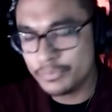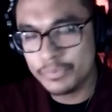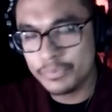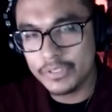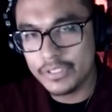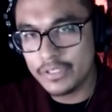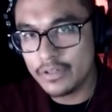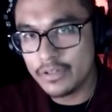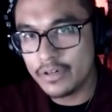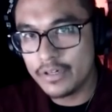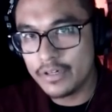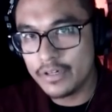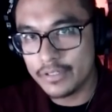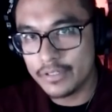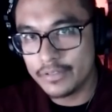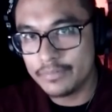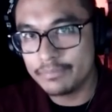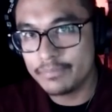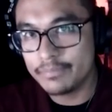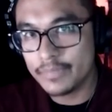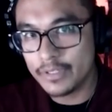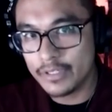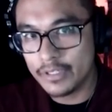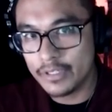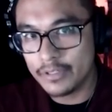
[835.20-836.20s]
pretty
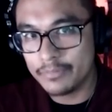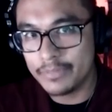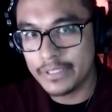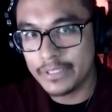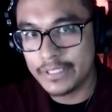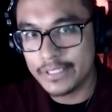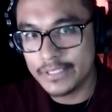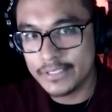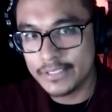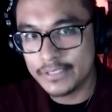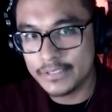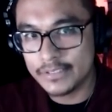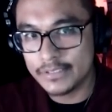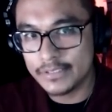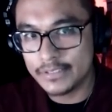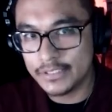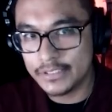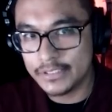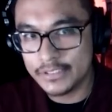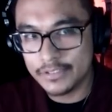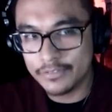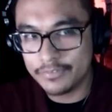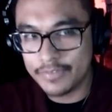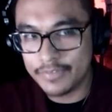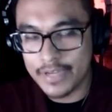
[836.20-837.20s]
hard, because
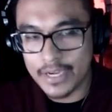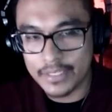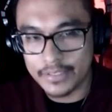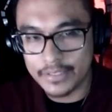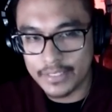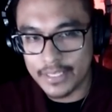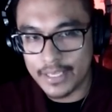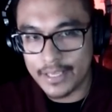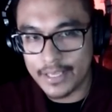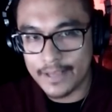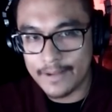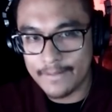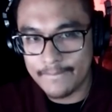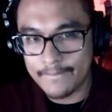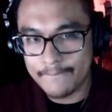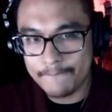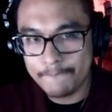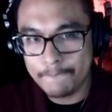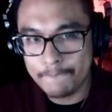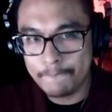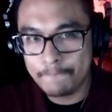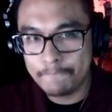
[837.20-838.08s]
just the fact that